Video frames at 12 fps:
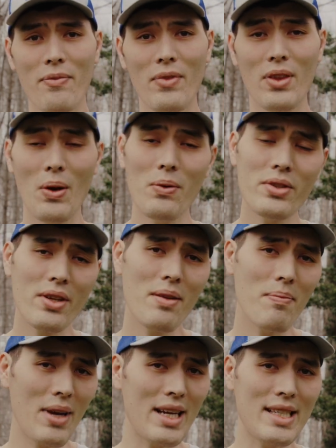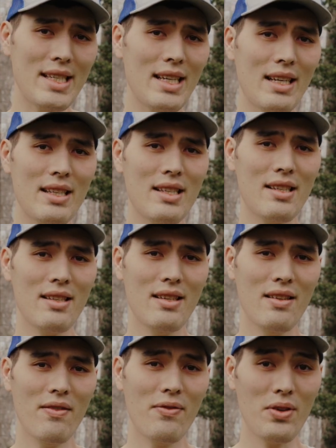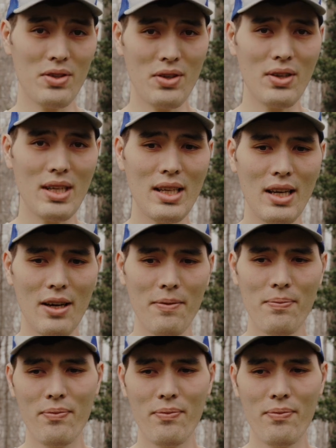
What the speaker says: Those are the basics for turkey gear.